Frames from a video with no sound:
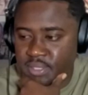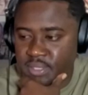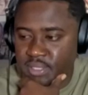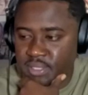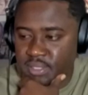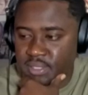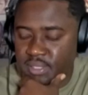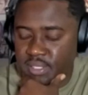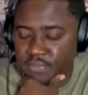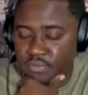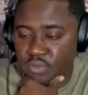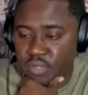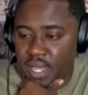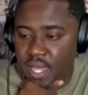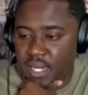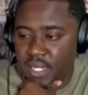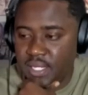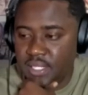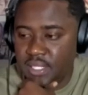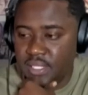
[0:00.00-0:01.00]
you got
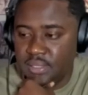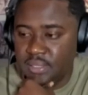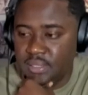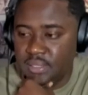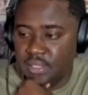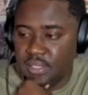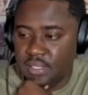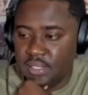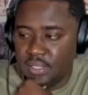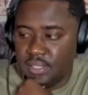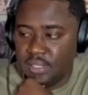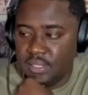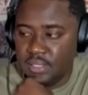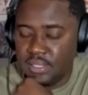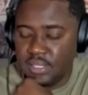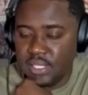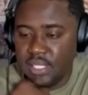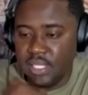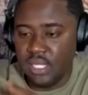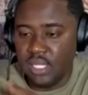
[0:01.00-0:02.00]
any
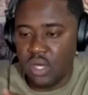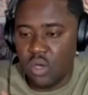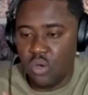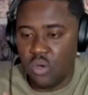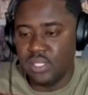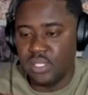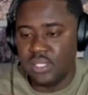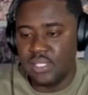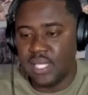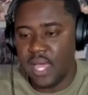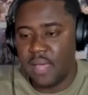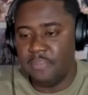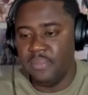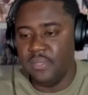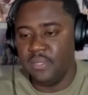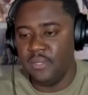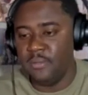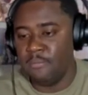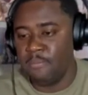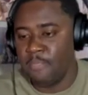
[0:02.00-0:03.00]
thing on the topic,
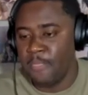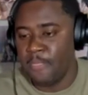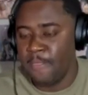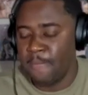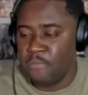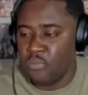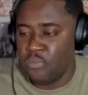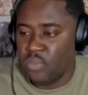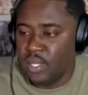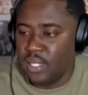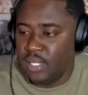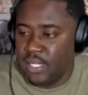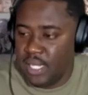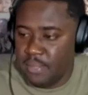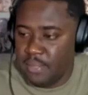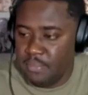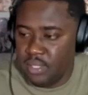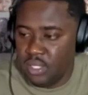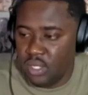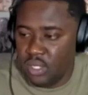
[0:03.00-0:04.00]
let
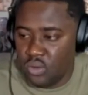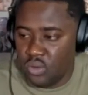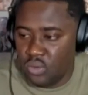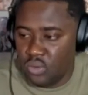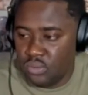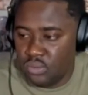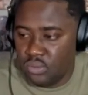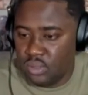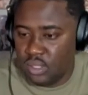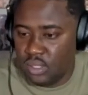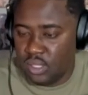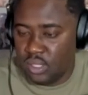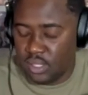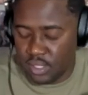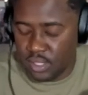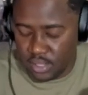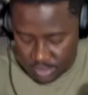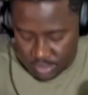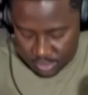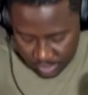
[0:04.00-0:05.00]
me know.
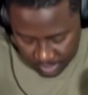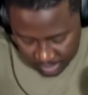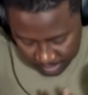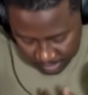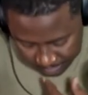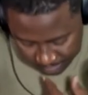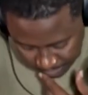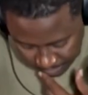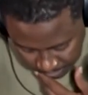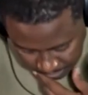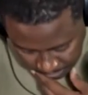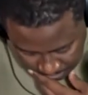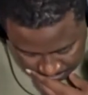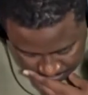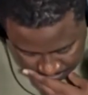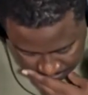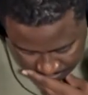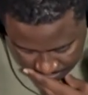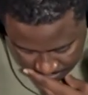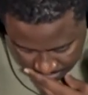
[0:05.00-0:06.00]

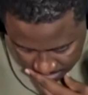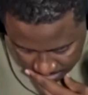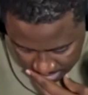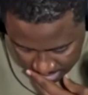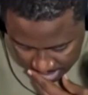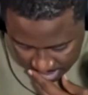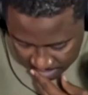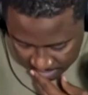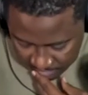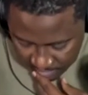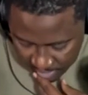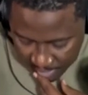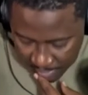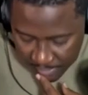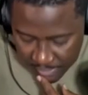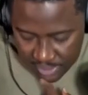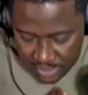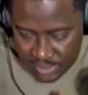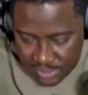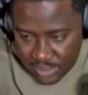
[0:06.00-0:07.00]
If I
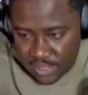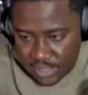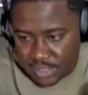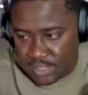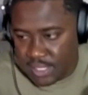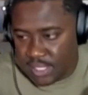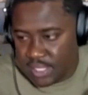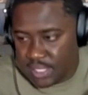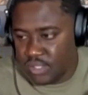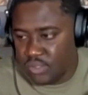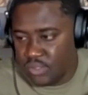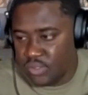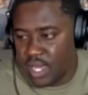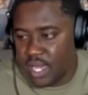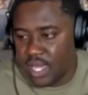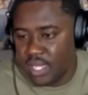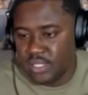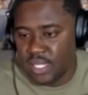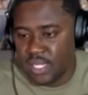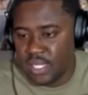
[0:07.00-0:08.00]
missed anything, you
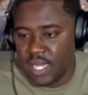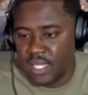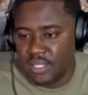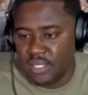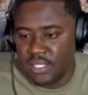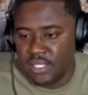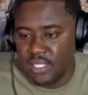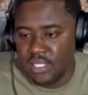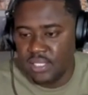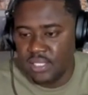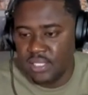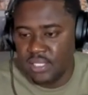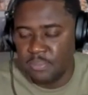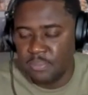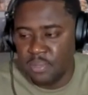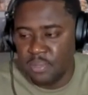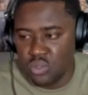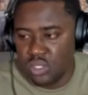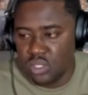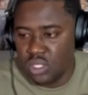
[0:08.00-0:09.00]
guys, or how things
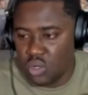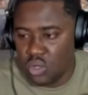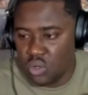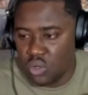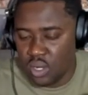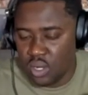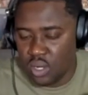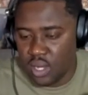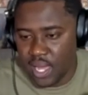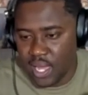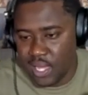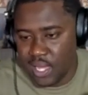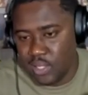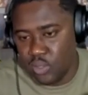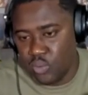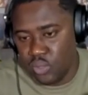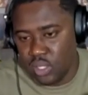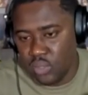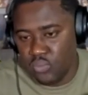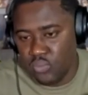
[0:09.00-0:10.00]
supposed to go, or how it
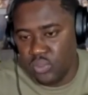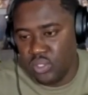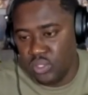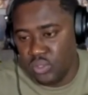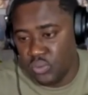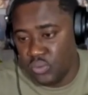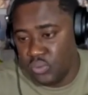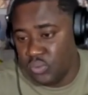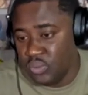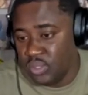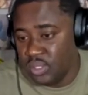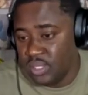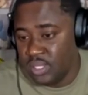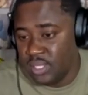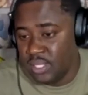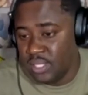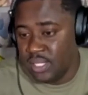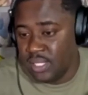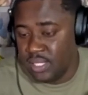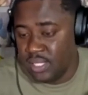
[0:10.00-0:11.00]
went when you
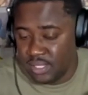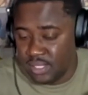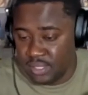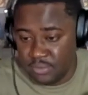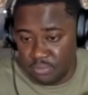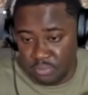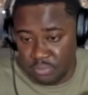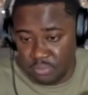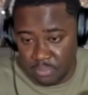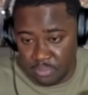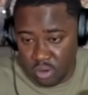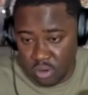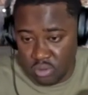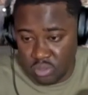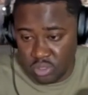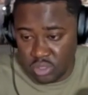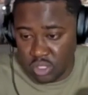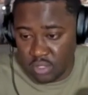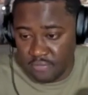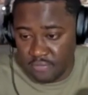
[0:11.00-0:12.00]

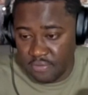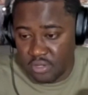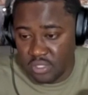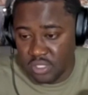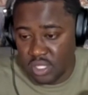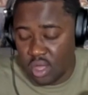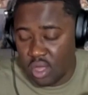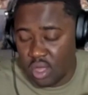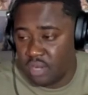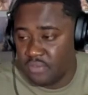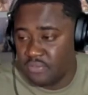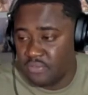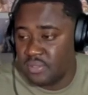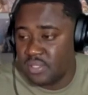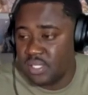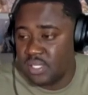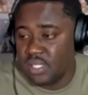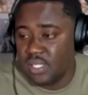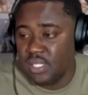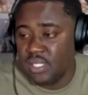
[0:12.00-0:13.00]
proposed your first Article
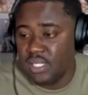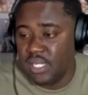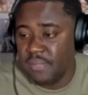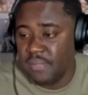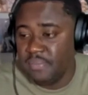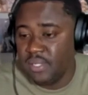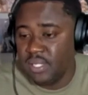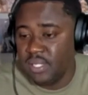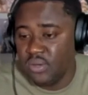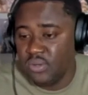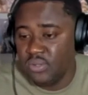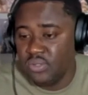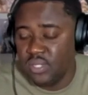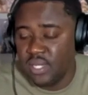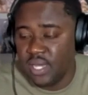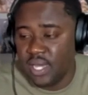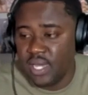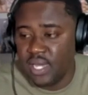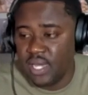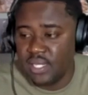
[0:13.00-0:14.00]
15, let me know, you
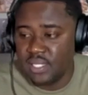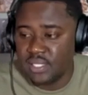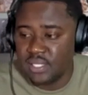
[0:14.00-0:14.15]
guys.